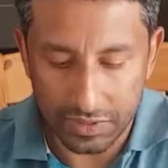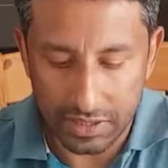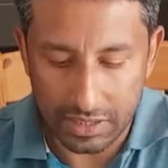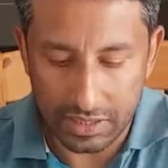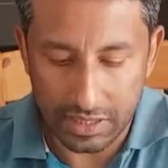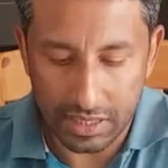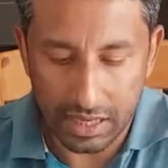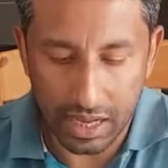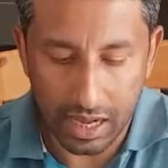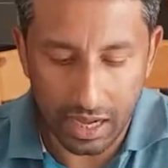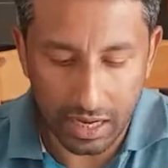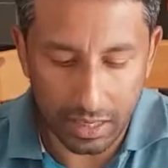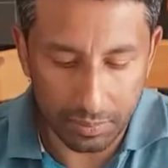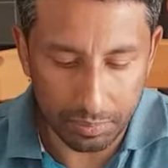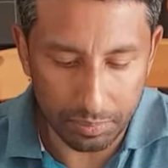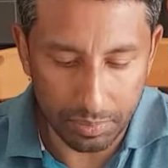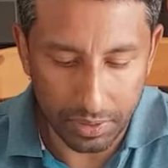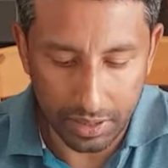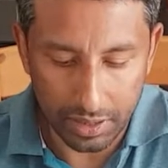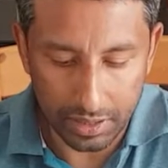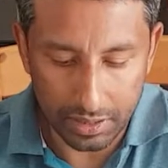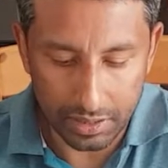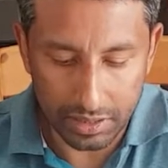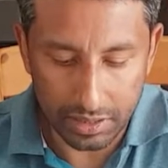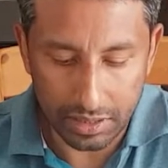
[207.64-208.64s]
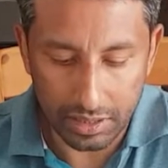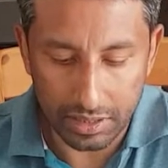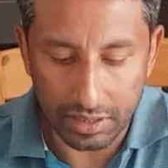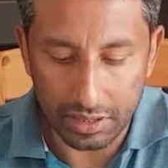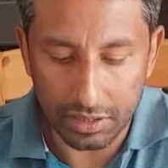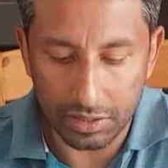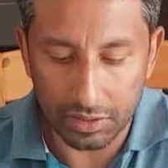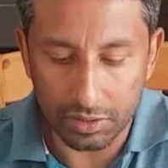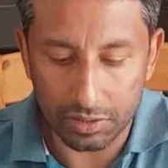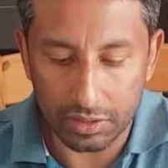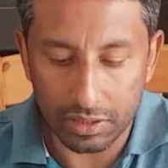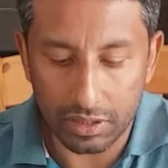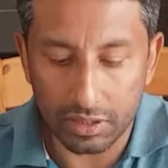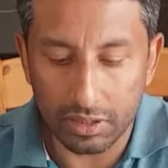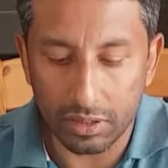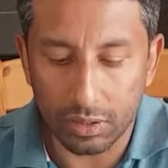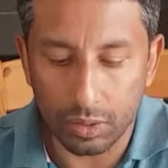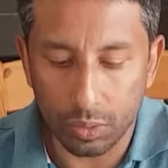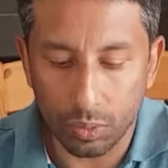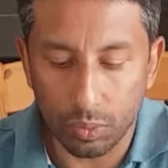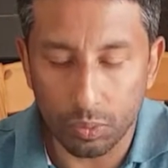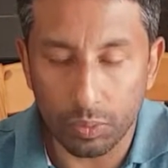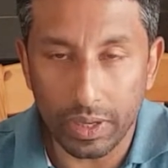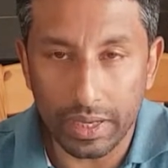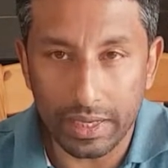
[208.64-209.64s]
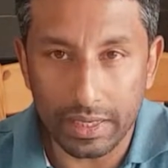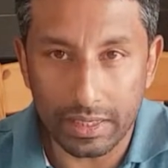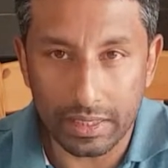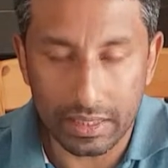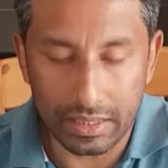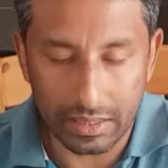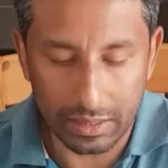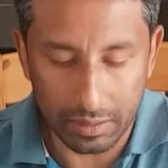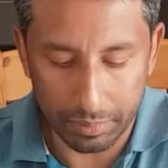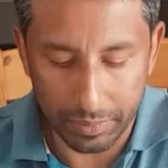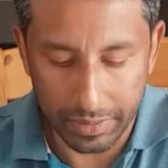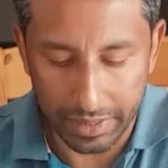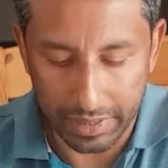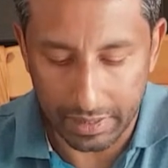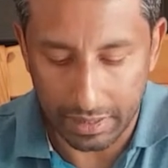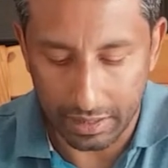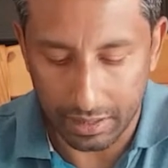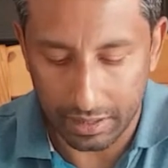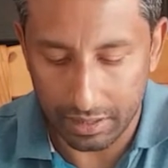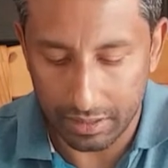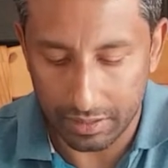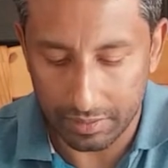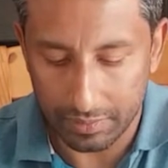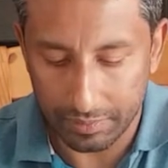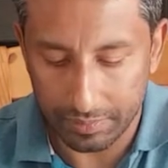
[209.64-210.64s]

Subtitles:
this hard part, the vein in the middle.